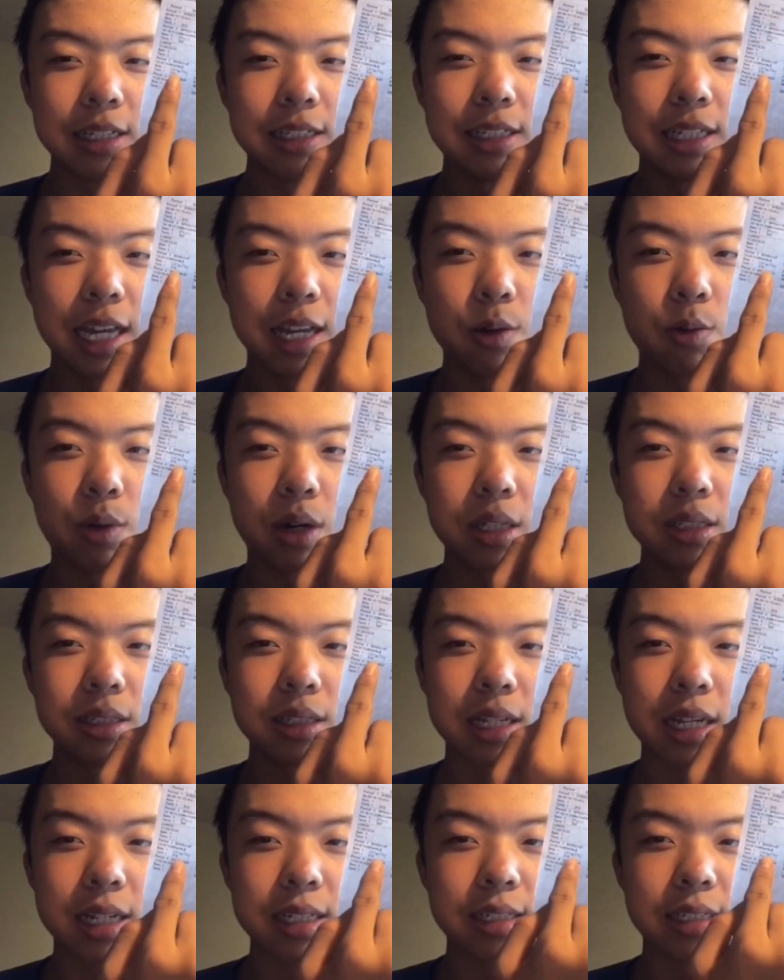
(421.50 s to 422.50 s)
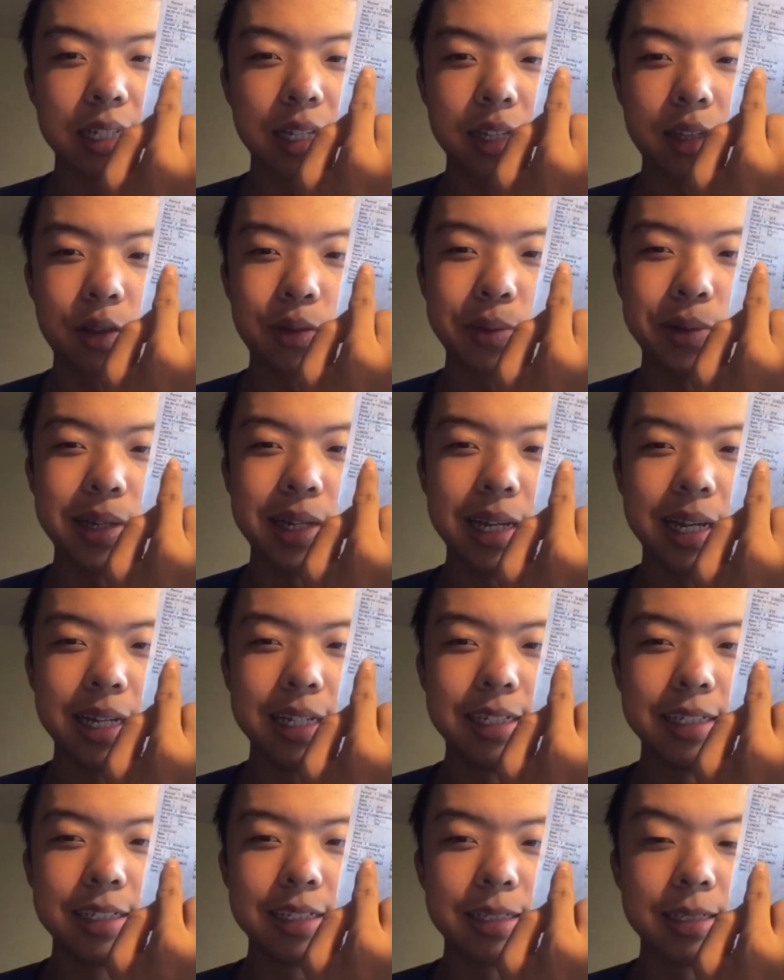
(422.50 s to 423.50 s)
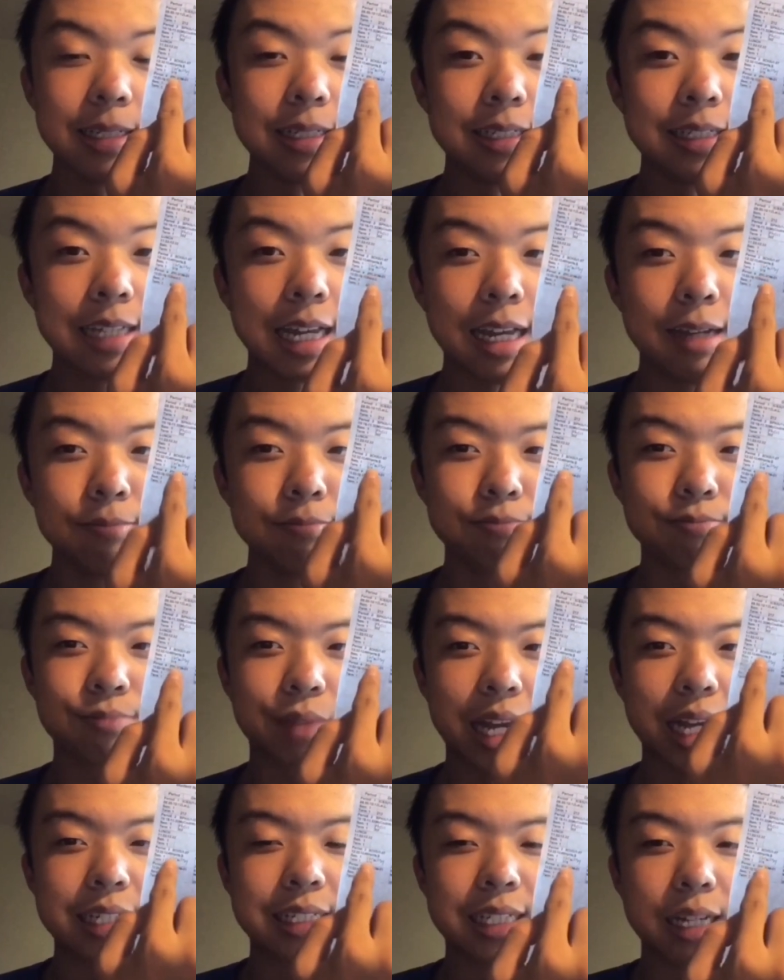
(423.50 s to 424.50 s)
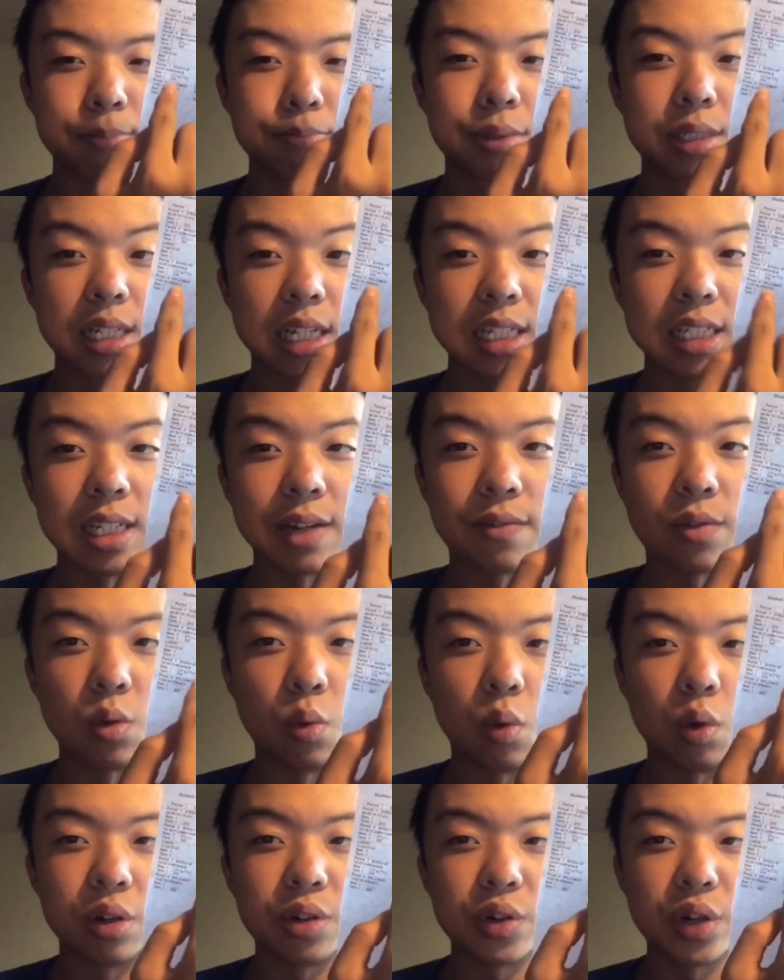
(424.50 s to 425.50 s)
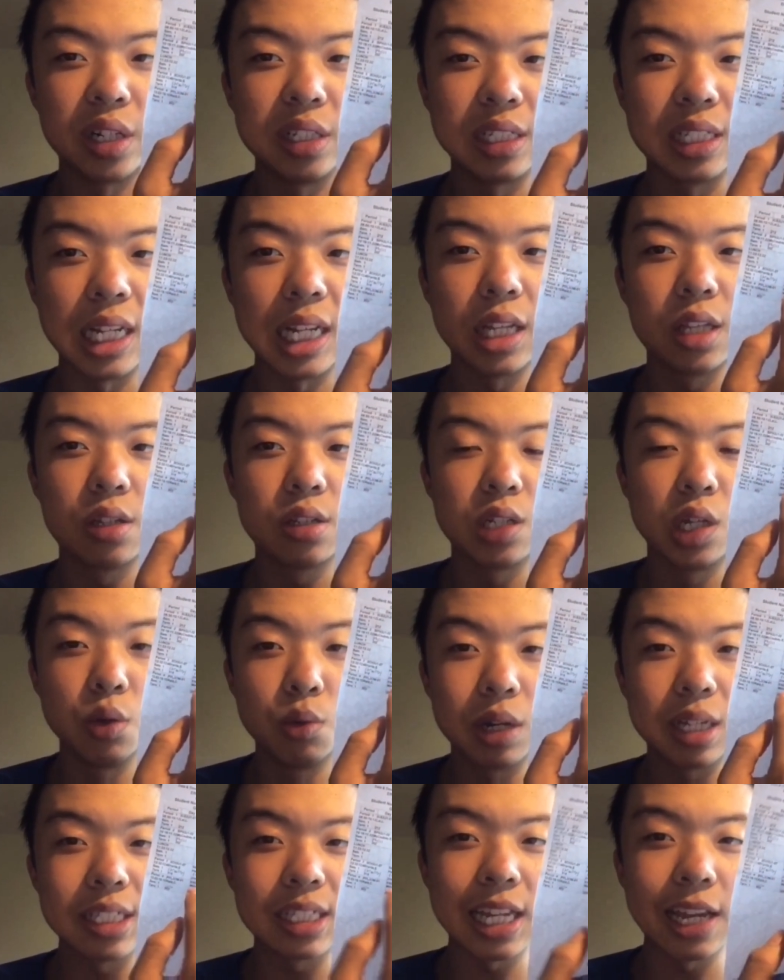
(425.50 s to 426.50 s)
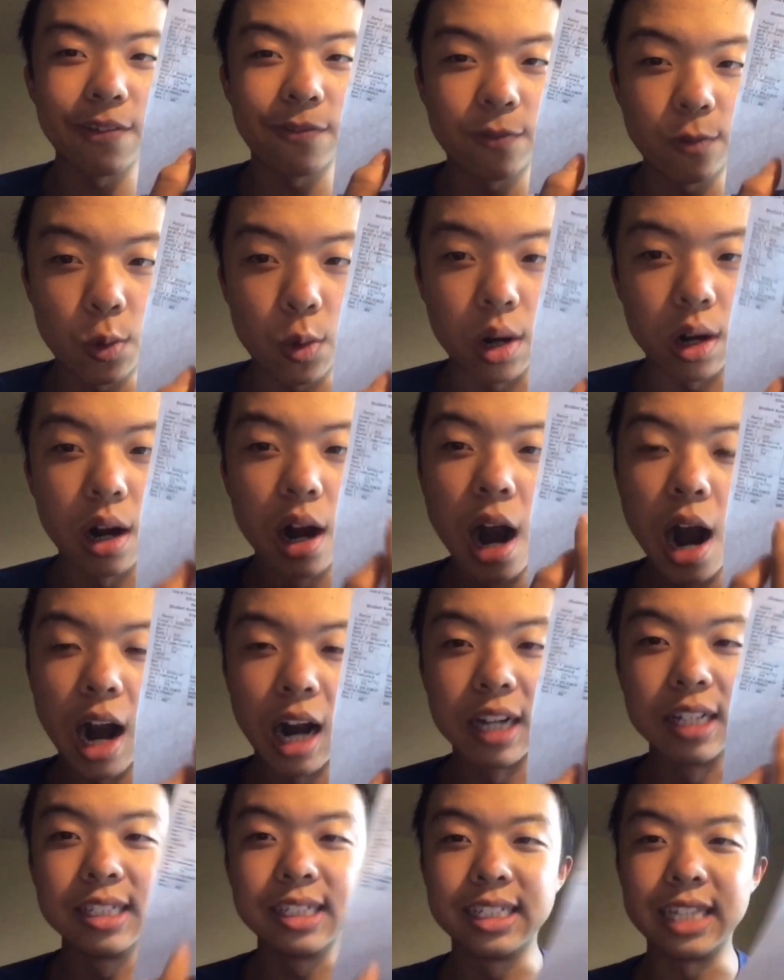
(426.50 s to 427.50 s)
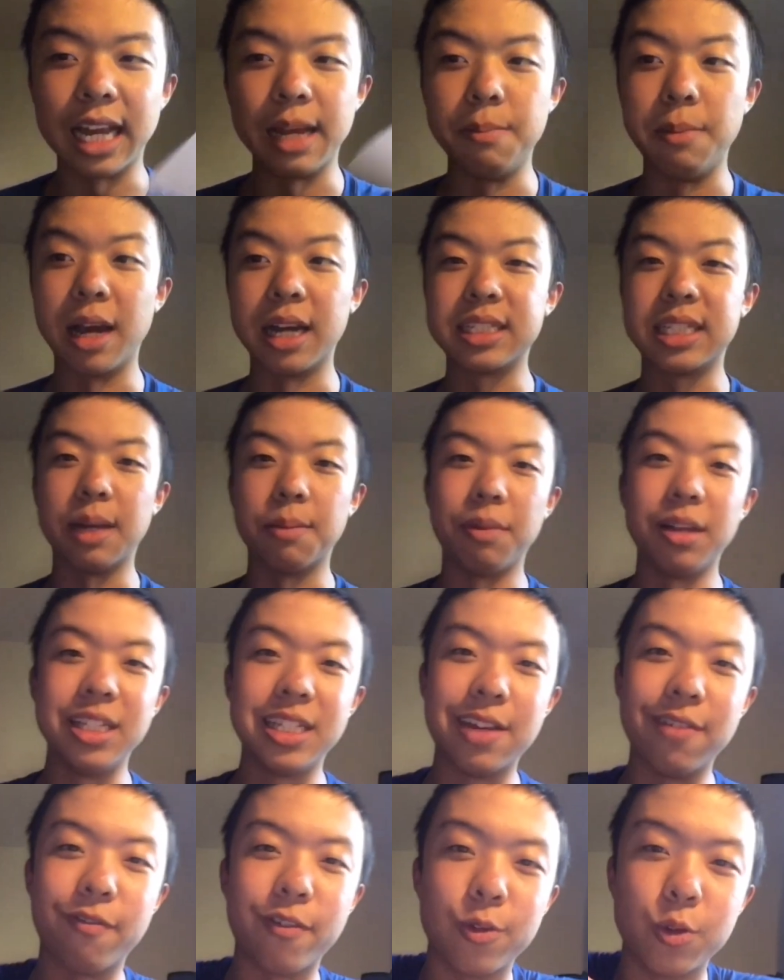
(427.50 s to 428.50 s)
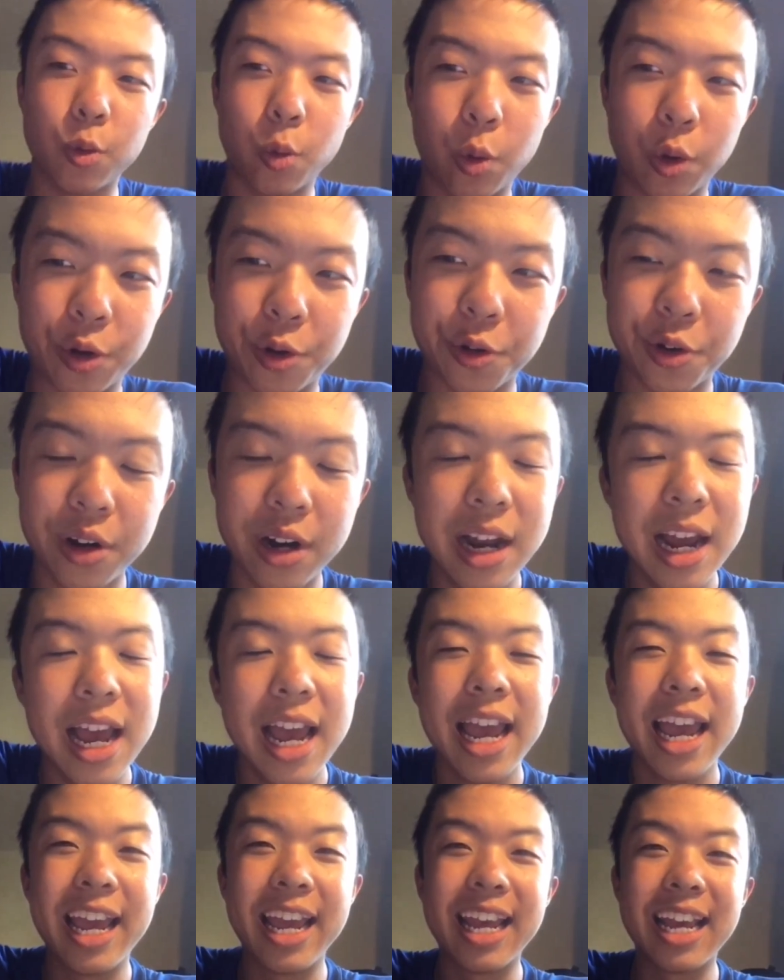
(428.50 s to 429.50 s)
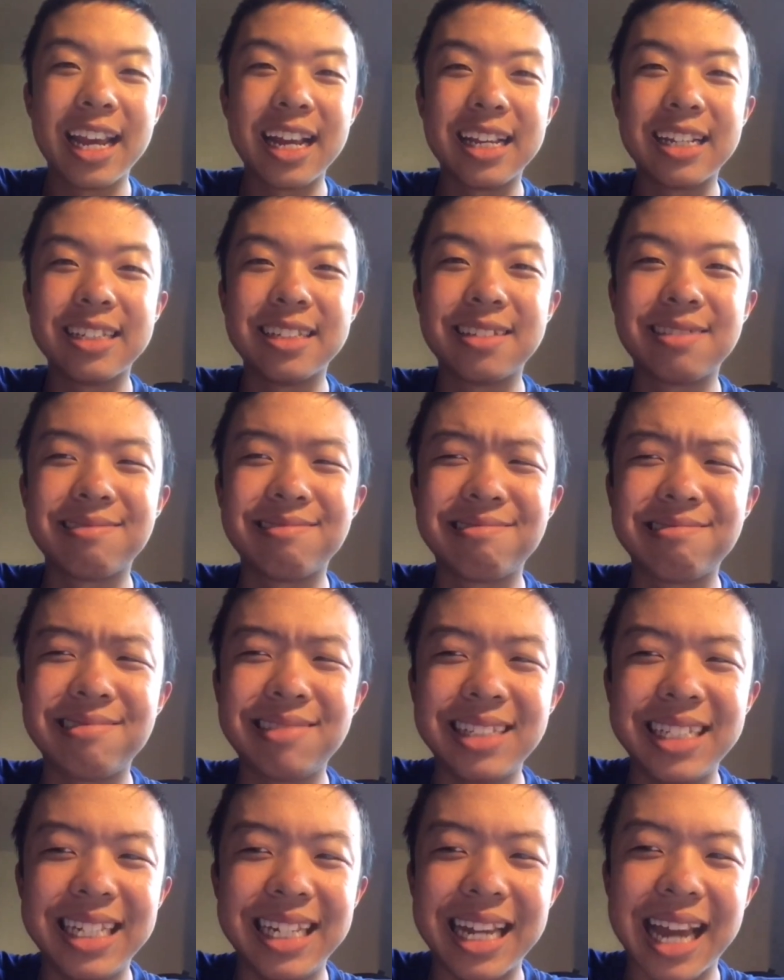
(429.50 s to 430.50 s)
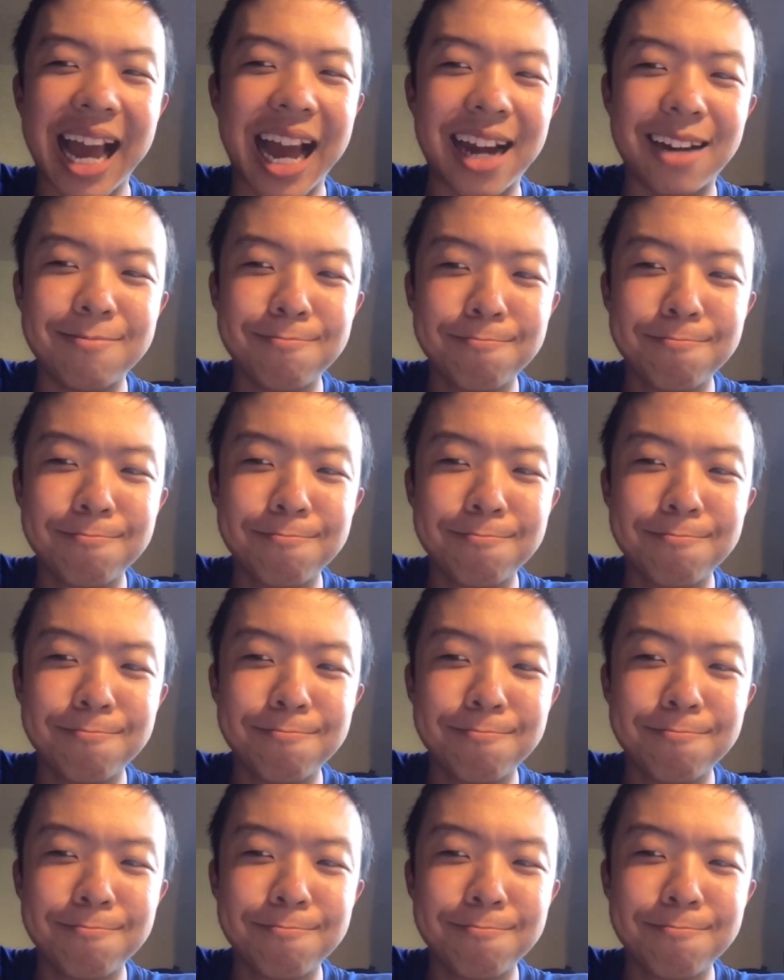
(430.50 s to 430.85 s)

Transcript: day one and day three is the same except in different order, and day two and day four are the same except in different order. And yeah,